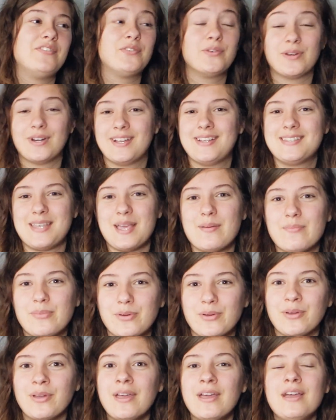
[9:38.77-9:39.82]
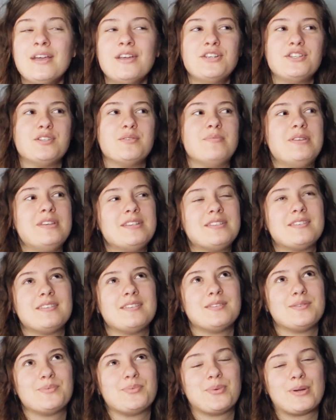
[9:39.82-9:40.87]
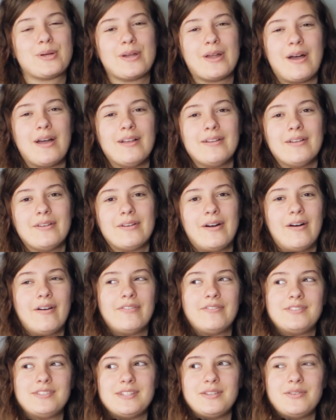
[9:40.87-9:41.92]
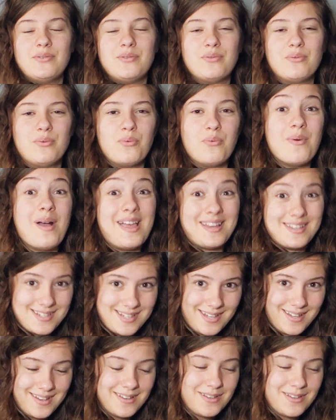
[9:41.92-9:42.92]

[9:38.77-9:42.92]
For example, chemises were not often wet